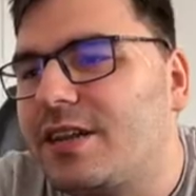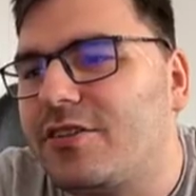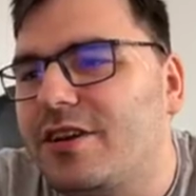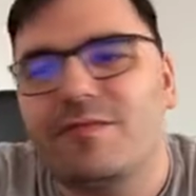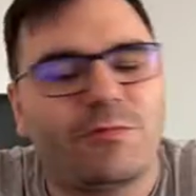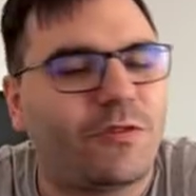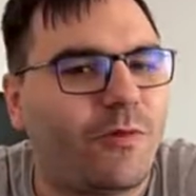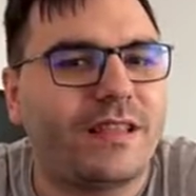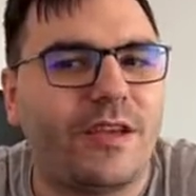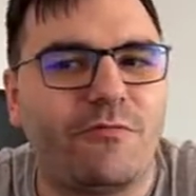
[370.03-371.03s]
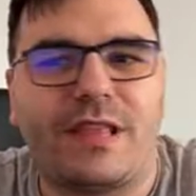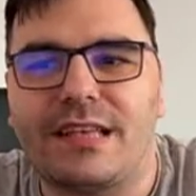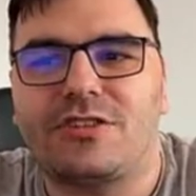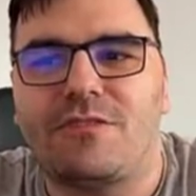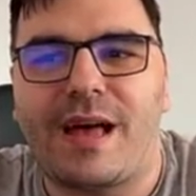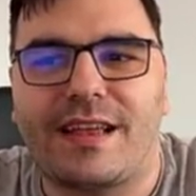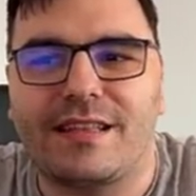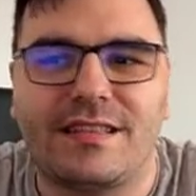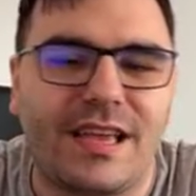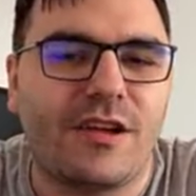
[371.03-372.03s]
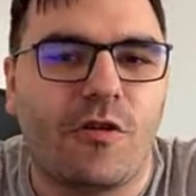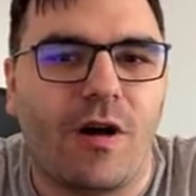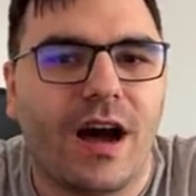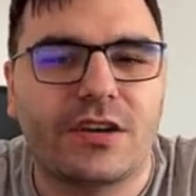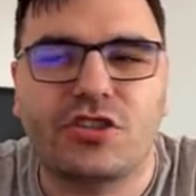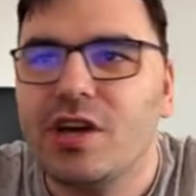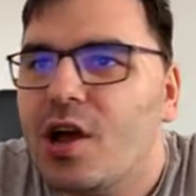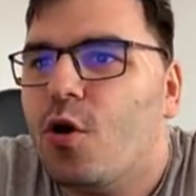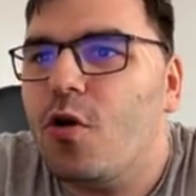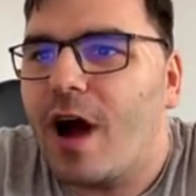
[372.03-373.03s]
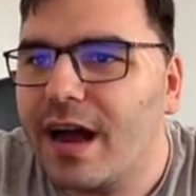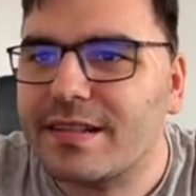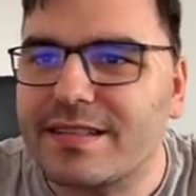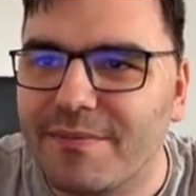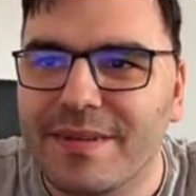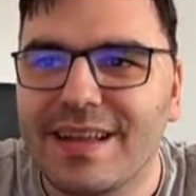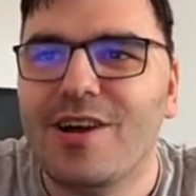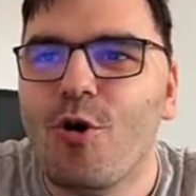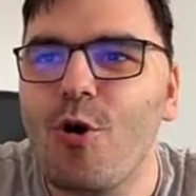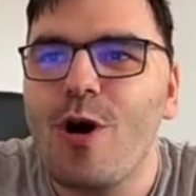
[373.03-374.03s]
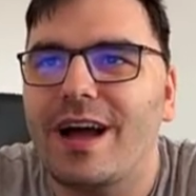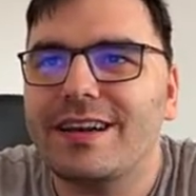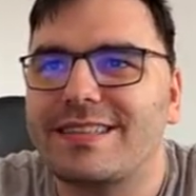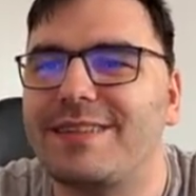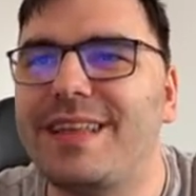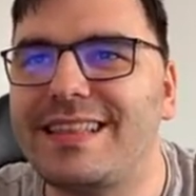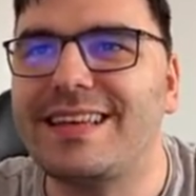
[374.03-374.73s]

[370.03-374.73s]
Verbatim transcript: know, the way they would ask you back in the day, who hurt you? Who hurt them? Who hurt them that they're